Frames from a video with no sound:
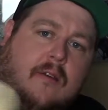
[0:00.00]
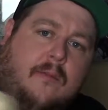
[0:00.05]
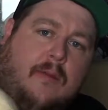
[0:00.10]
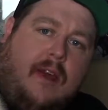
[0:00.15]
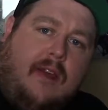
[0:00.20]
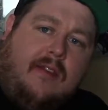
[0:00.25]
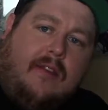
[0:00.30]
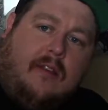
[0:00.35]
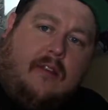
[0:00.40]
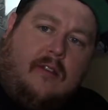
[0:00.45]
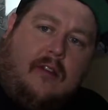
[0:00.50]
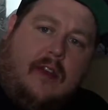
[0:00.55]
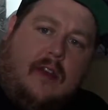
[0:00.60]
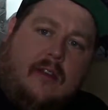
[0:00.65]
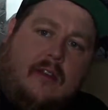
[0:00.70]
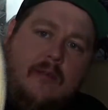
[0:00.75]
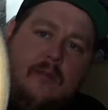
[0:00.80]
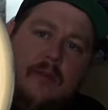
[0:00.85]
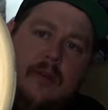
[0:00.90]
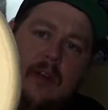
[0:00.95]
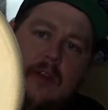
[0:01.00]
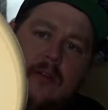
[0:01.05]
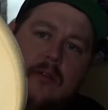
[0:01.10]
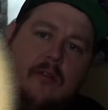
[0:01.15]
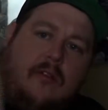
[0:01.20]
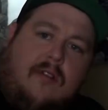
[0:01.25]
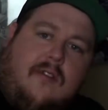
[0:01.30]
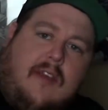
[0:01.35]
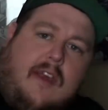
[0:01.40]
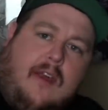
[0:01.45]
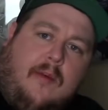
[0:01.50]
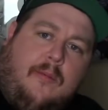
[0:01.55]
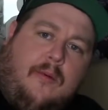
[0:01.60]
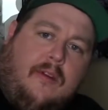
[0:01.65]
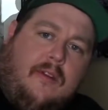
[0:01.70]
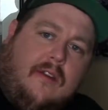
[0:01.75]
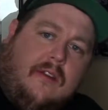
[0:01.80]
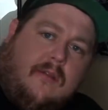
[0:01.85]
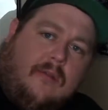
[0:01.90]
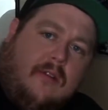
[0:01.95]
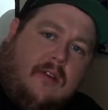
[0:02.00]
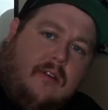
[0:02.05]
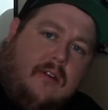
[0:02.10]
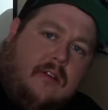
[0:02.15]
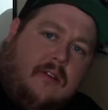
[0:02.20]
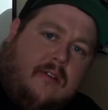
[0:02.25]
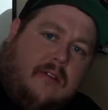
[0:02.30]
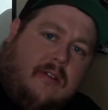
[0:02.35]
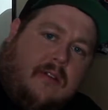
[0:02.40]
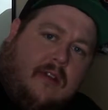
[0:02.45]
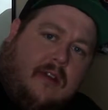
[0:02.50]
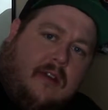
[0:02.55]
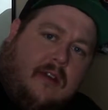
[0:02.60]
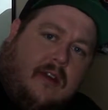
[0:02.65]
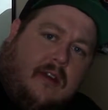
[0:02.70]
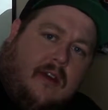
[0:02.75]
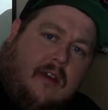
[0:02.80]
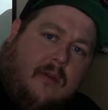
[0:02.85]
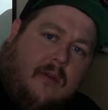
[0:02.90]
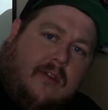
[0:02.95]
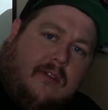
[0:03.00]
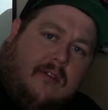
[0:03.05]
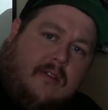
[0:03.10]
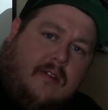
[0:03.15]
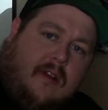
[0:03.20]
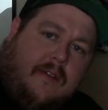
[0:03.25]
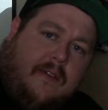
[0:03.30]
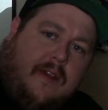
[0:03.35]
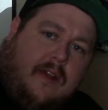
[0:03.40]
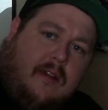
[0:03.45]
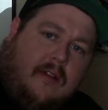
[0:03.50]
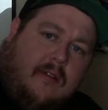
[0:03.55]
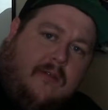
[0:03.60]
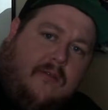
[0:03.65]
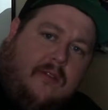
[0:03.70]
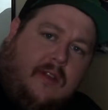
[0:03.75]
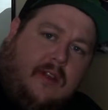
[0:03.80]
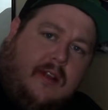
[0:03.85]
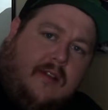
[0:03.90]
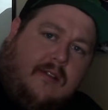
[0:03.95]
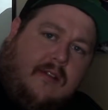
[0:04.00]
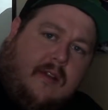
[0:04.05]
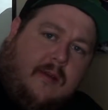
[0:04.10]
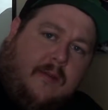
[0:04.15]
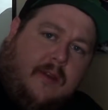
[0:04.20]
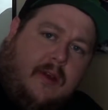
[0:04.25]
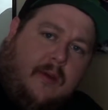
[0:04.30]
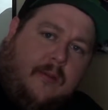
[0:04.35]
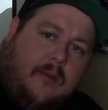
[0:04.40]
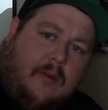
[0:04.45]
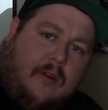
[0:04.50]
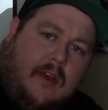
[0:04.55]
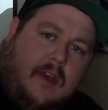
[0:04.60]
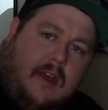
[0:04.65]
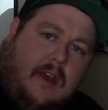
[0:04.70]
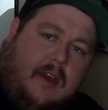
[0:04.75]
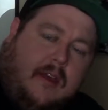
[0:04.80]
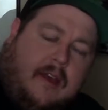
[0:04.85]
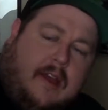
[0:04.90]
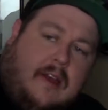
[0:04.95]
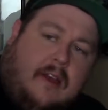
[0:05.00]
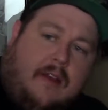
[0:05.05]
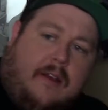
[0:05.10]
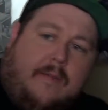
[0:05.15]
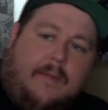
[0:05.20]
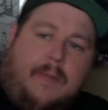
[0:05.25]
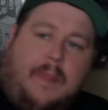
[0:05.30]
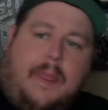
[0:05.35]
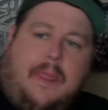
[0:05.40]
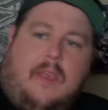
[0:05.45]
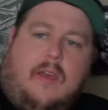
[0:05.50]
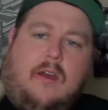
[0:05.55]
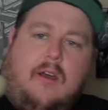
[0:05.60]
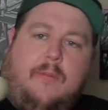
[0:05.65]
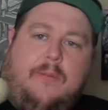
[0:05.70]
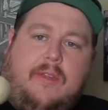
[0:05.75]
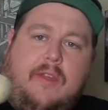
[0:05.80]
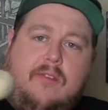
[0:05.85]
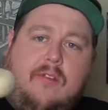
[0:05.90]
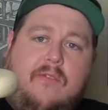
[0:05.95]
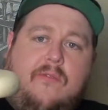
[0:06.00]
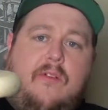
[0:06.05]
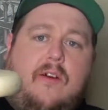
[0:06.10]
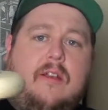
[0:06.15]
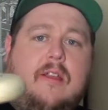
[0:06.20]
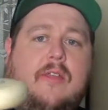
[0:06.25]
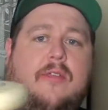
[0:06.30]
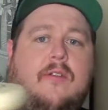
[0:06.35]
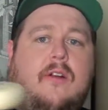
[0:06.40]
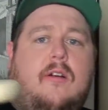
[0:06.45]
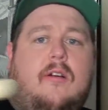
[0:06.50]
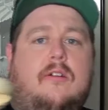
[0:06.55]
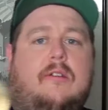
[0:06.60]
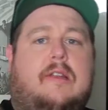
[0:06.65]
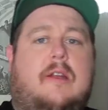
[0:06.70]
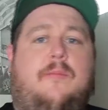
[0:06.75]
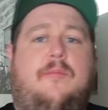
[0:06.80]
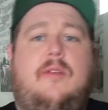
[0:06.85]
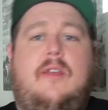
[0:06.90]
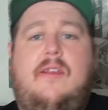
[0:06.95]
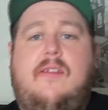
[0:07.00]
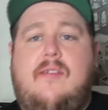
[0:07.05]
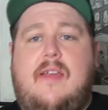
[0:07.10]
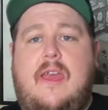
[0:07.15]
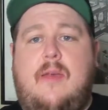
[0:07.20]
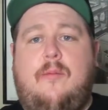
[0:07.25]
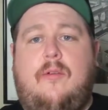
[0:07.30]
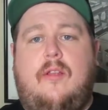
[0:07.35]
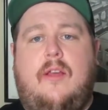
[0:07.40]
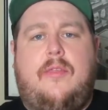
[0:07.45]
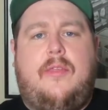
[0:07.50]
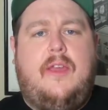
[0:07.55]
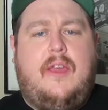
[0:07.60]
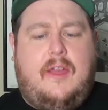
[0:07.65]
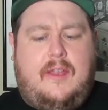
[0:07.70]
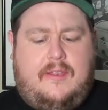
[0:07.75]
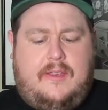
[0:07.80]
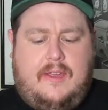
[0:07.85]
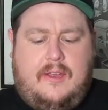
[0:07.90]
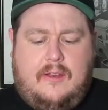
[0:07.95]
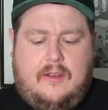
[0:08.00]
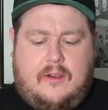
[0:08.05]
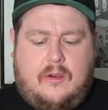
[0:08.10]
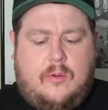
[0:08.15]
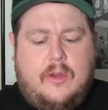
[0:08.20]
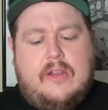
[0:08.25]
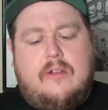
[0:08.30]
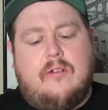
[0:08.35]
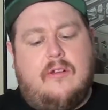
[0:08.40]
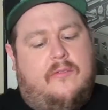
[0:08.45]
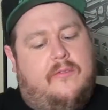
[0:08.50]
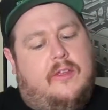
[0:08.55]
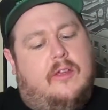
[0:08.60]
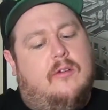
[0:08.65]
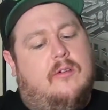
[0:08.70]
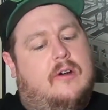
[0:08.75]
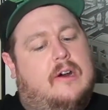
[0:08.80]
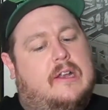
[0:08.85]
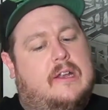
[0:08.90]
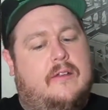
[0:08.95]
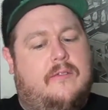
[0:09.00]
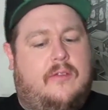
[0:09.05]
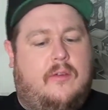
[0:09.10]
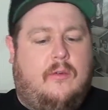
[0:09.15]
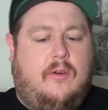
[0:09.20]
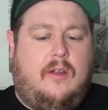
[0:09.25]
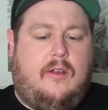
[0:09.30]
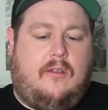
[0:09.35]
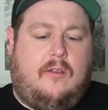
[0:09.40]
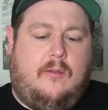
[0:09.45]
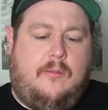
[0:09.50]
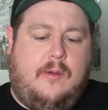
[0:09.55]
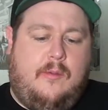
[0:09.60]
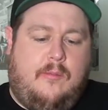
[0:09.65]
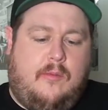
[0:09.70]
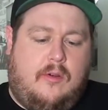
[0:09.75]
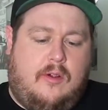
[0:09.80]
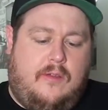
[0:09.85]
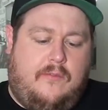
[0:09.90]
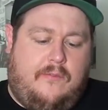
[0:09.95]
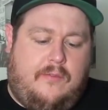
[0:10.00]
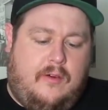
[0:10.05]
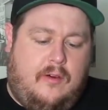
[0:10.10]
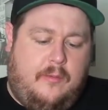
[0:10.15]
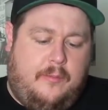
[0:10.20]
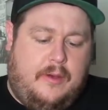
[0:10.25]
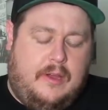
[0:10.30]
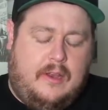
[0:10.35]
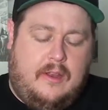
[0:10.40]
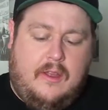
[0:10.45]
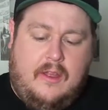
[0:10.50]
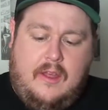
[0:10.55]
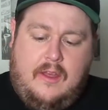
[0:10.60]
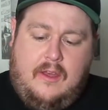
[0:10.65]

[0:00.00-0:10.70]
Basically, pretty cool stamp on this one. The wizard on there. Hopefully that's coming up okay. These are fun to throw. They're pretty stable. I think I did a quick review on it if you want a little bit more info, but